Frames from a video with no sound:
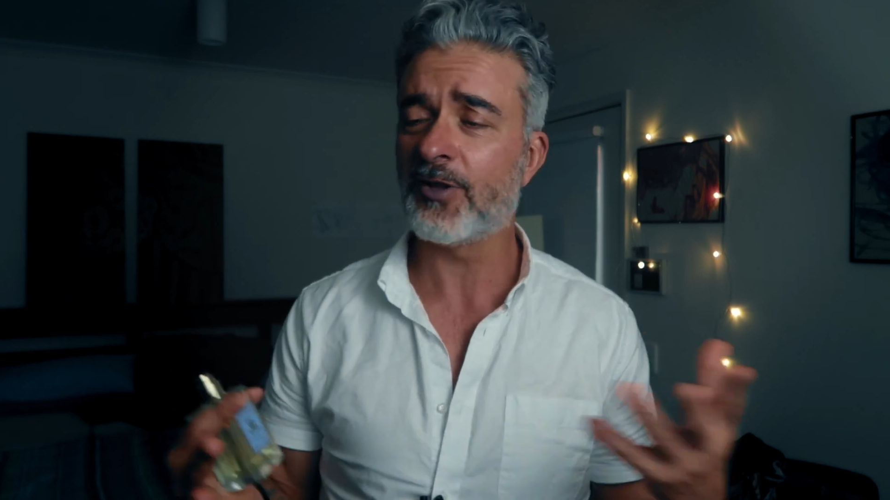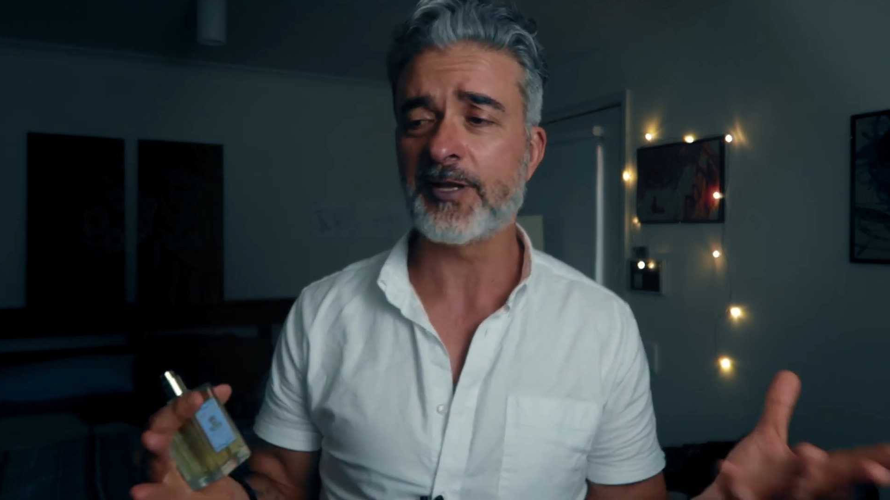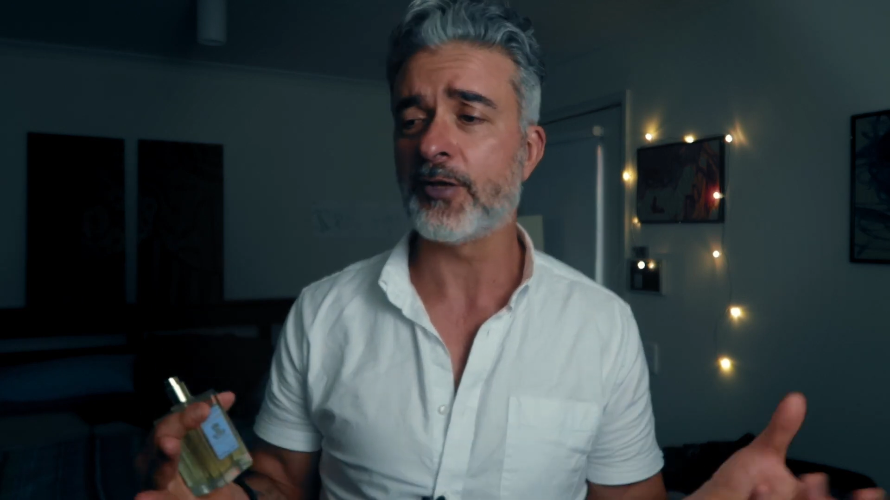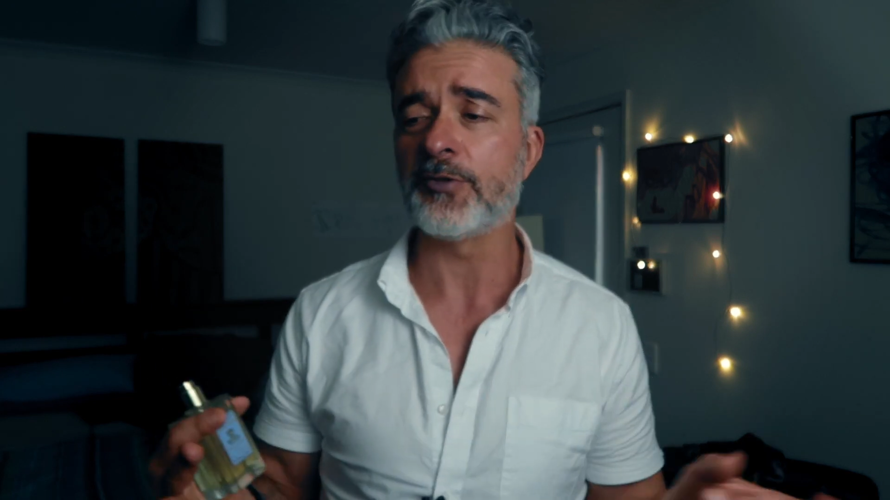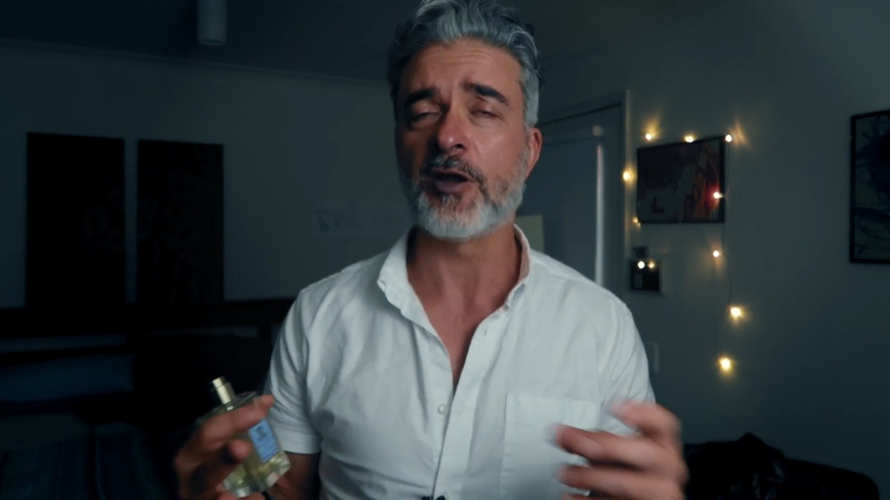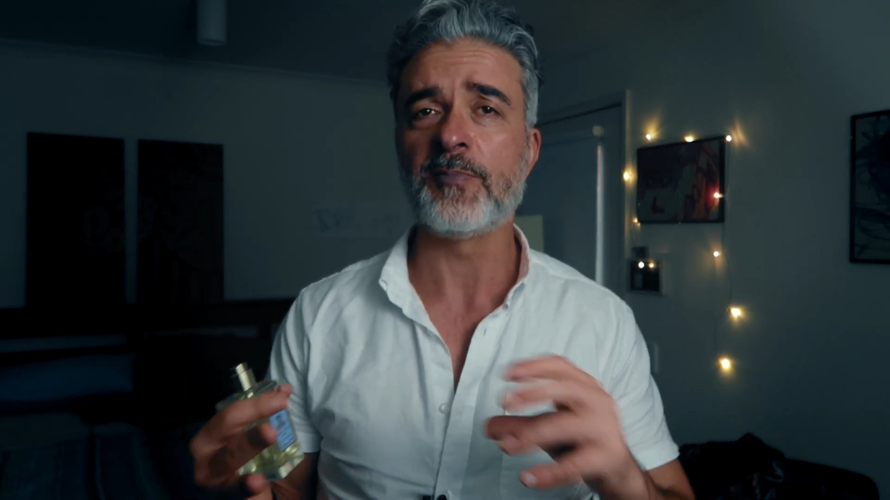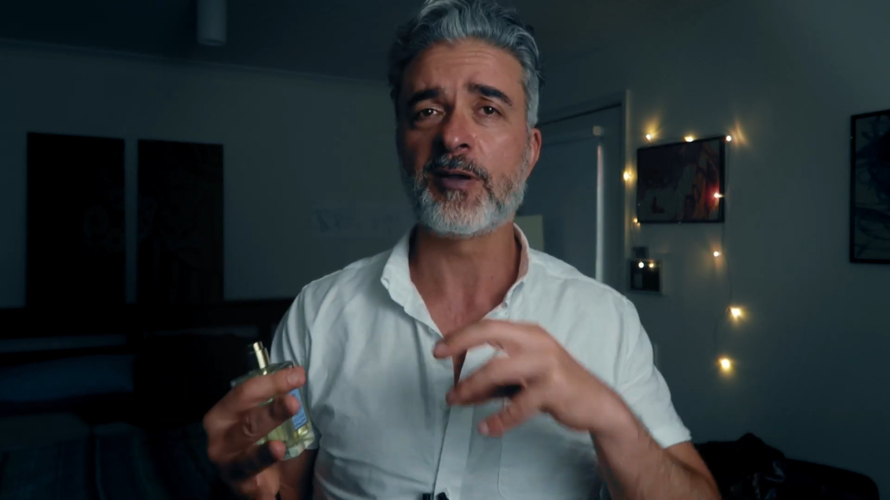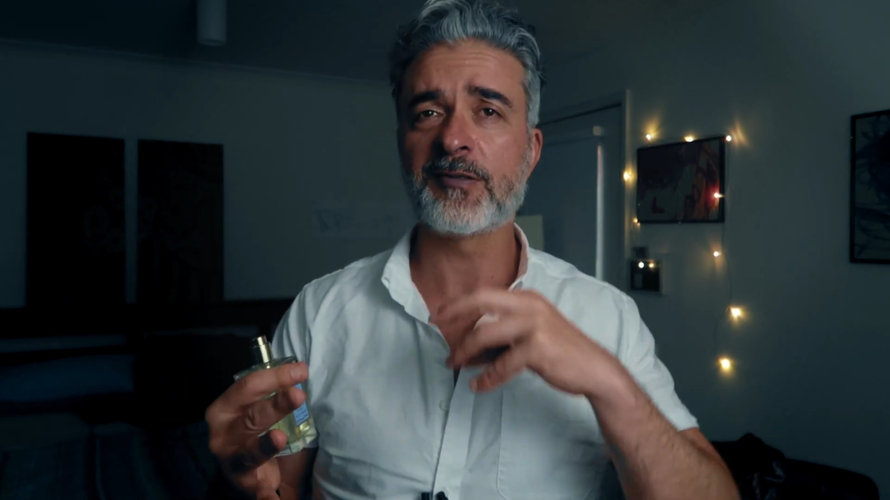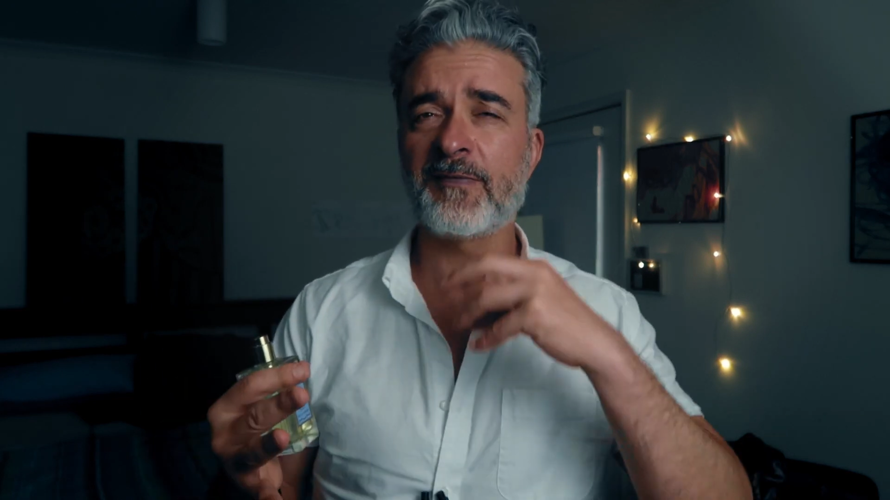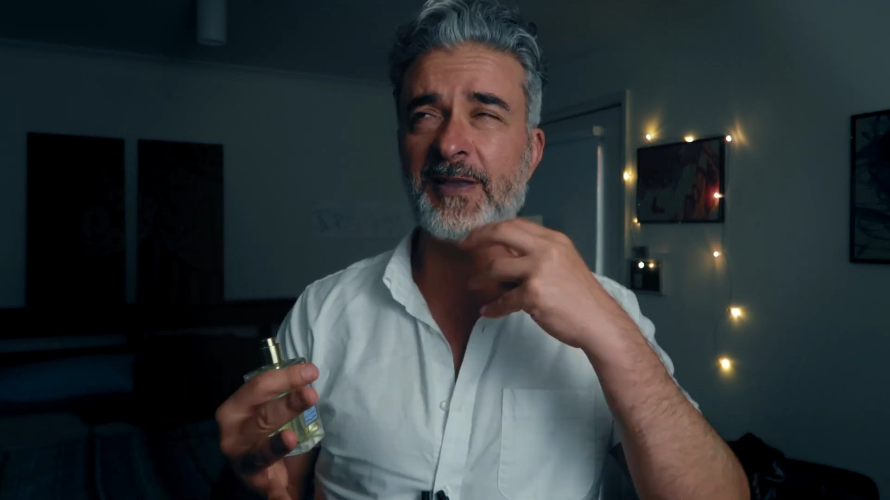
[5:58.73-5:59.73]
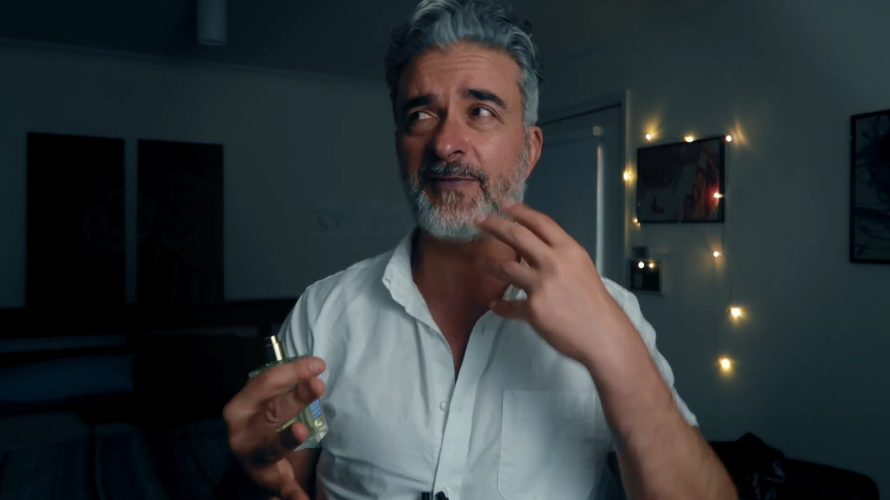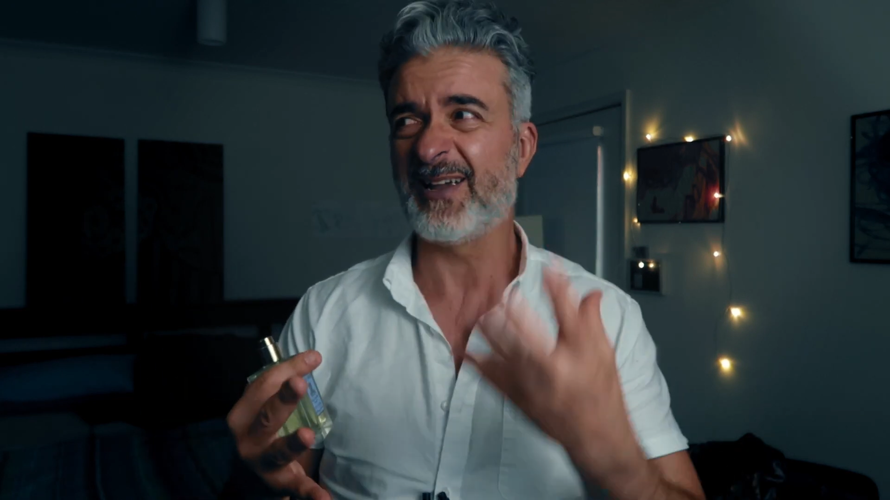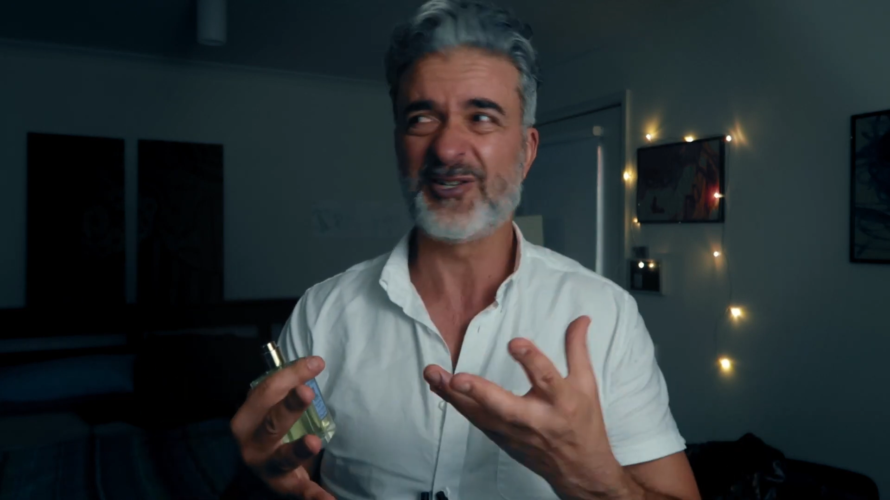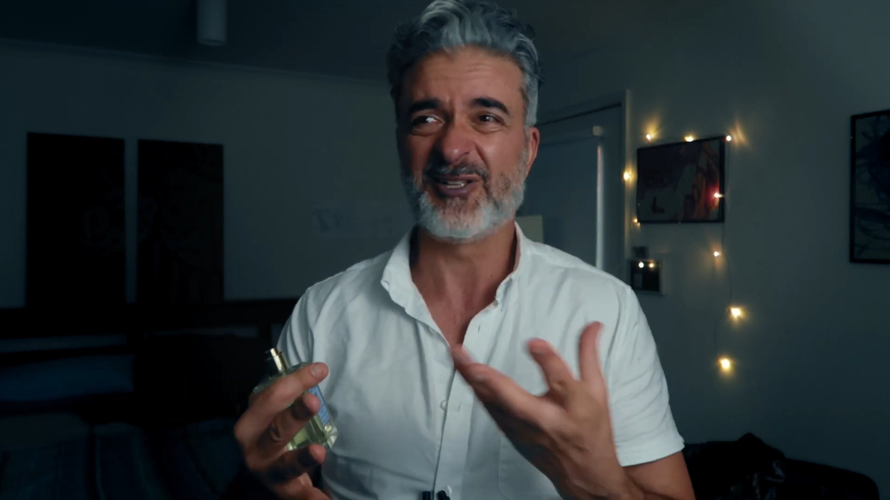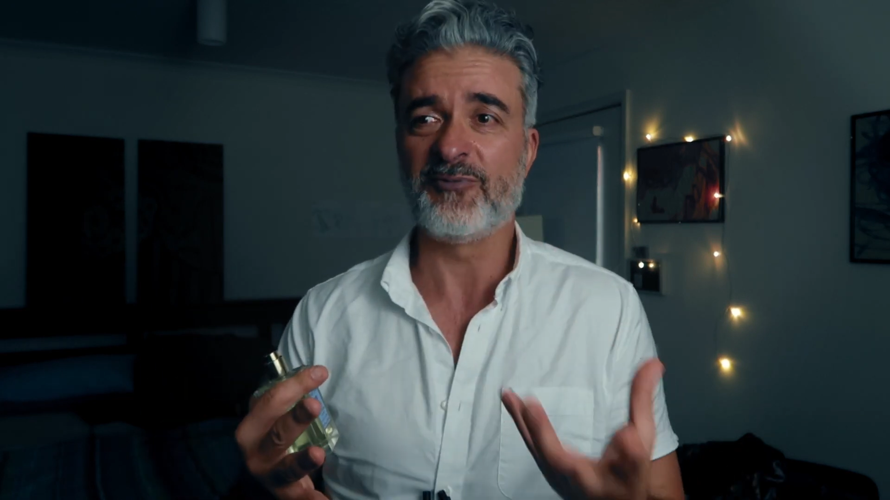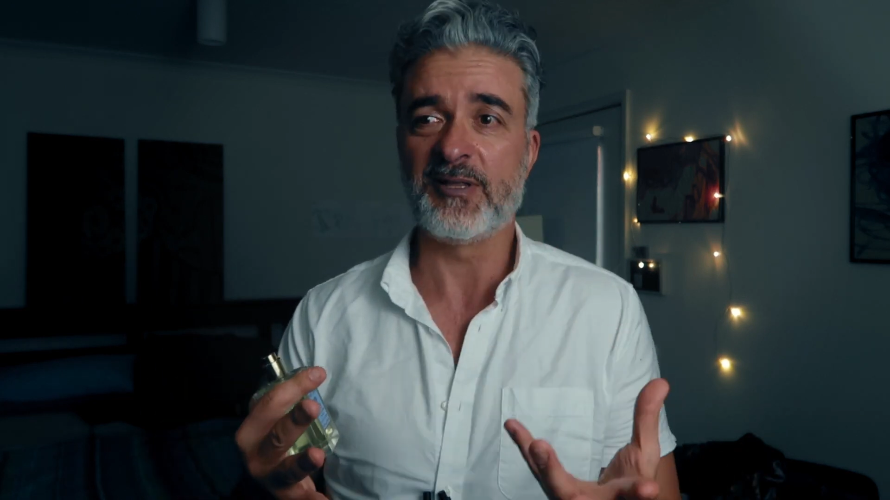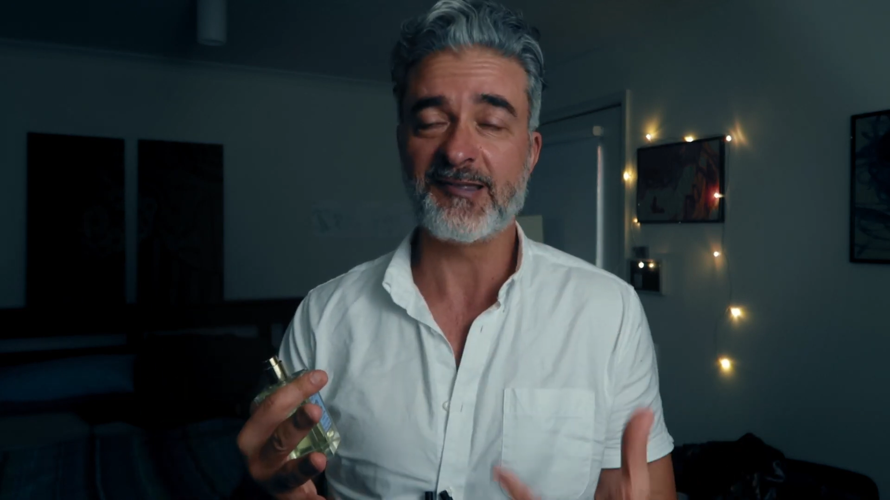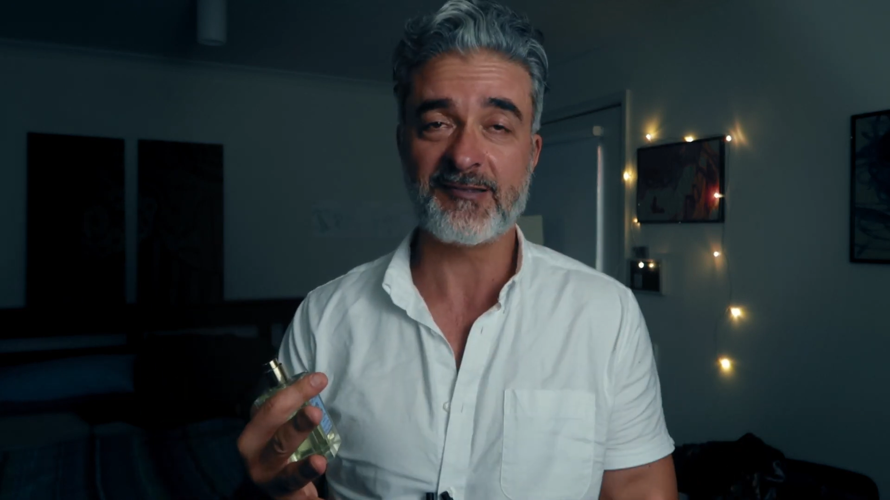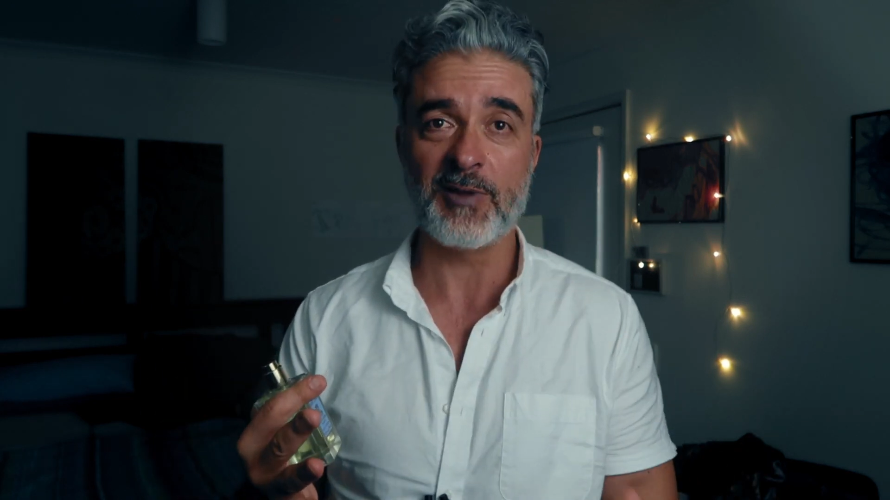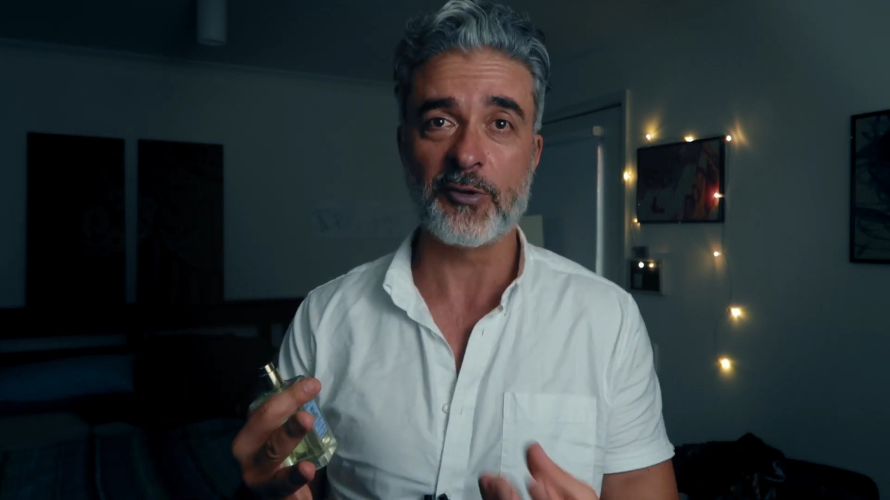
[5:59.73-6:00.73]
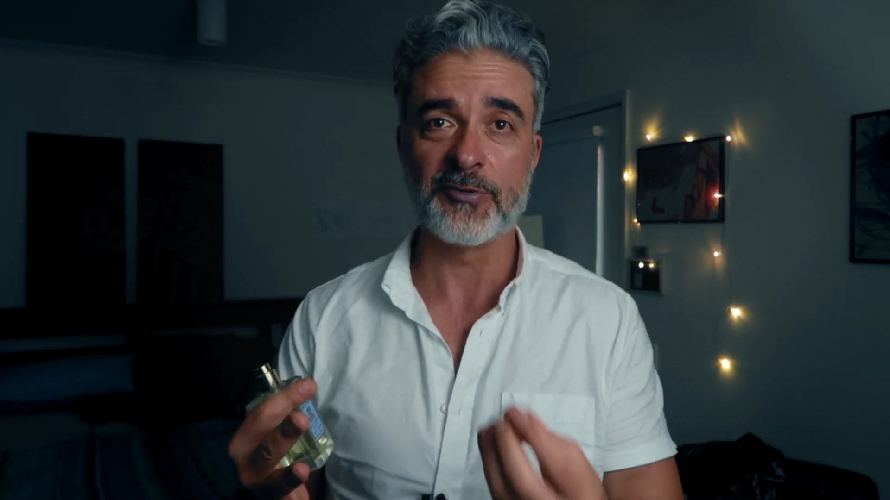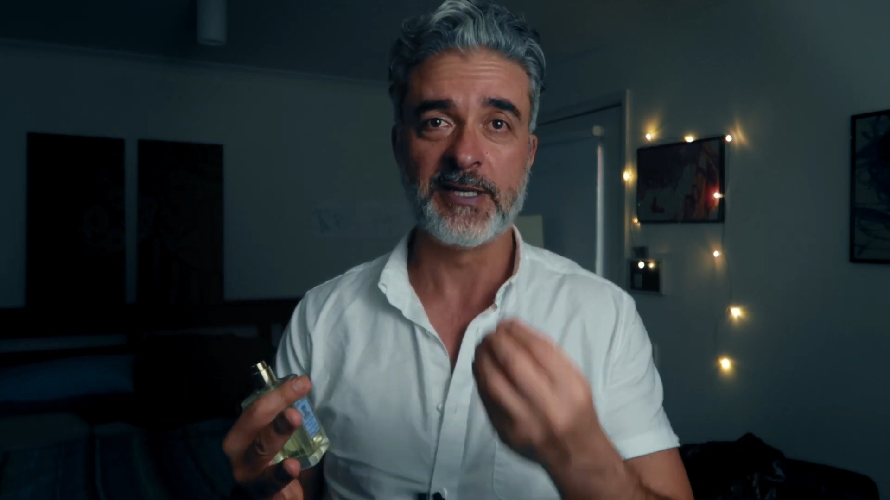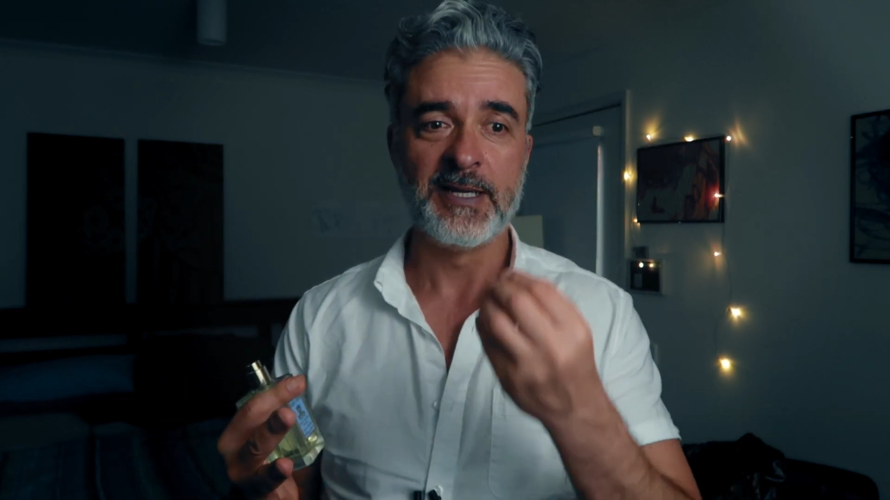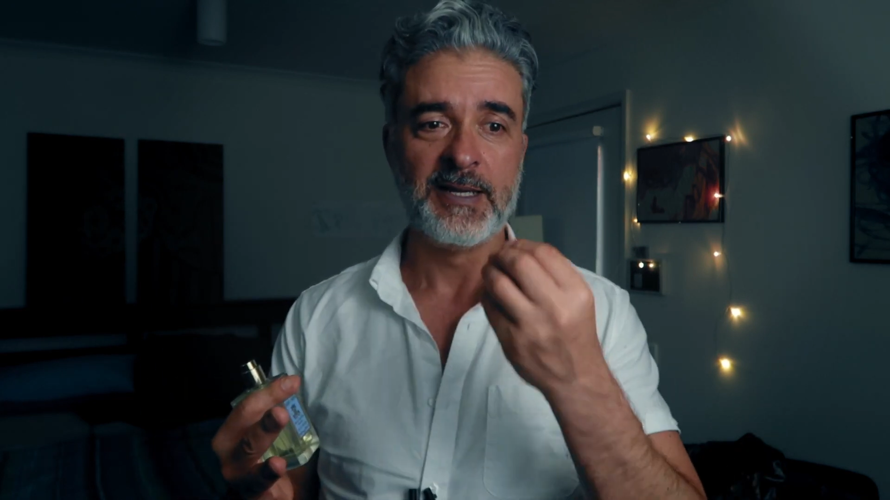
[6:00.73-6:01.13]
I don't know, because I've never actually really smelled